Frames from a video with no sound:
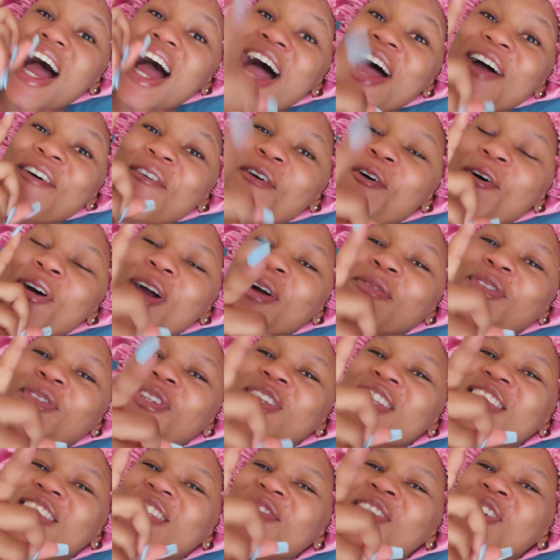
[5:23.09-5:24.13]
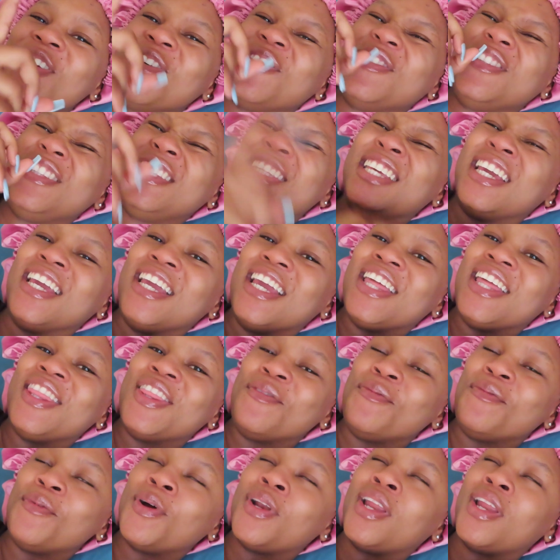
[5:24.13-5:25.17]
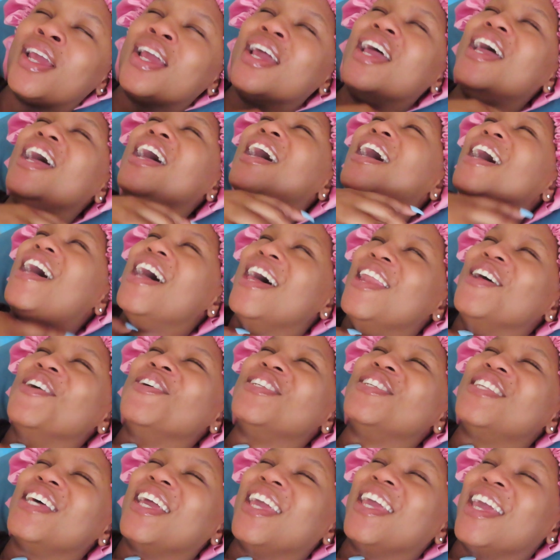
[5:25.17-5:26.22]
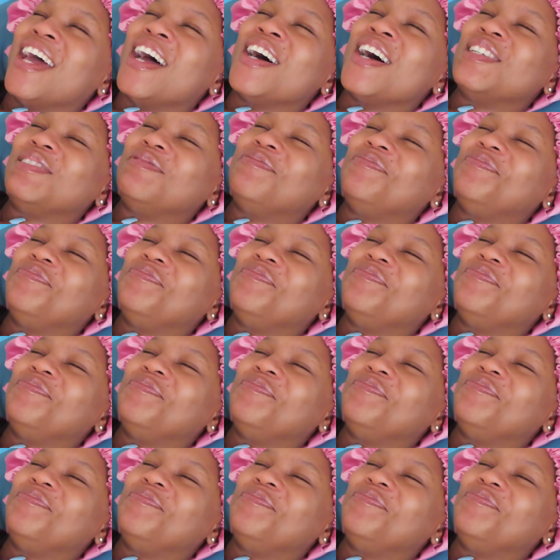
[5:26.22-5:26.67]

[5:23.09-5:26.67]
I woke up to the smell of ding in the morning and I was like, yeah,